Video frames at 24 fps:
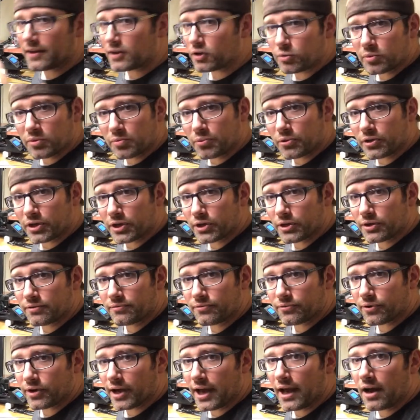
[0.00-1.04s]
think it'll be pretty good
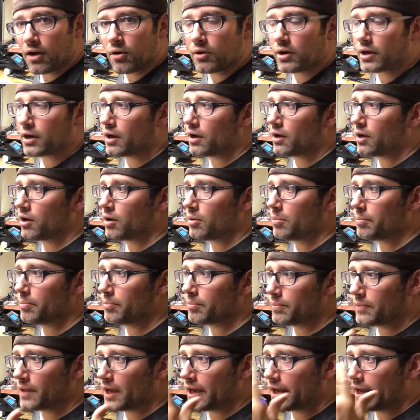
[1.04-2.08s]
for now.
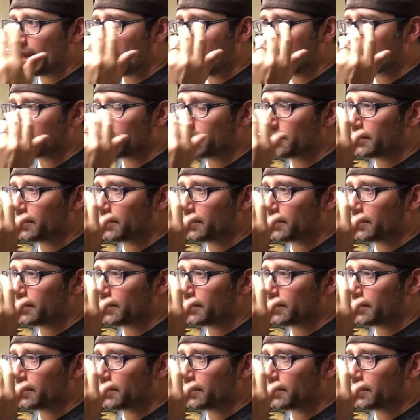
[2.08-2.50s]
I am